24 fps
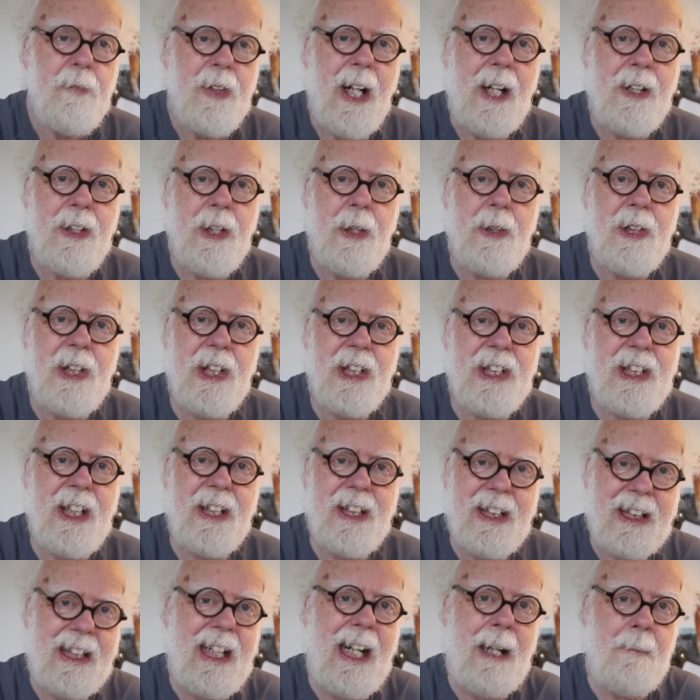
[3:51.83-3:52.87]
And notice that
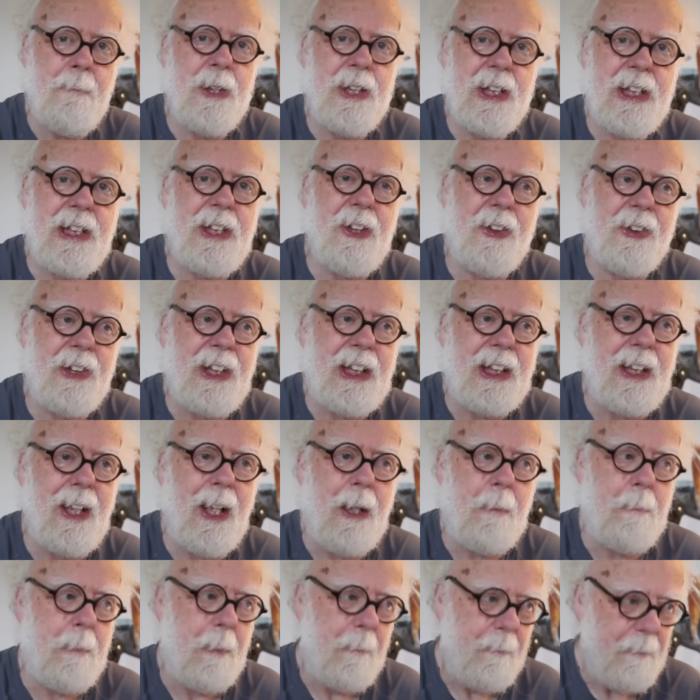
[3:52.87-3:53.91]
the camera's tilting up.